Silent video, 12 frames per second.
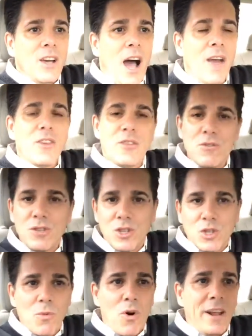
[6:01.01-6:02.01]
On the news
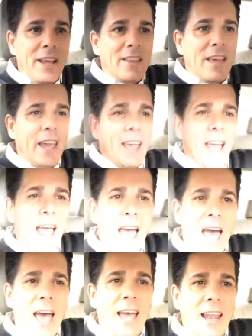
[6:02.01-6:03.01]
this morning, they
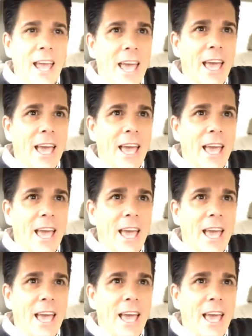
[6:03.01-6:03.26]
had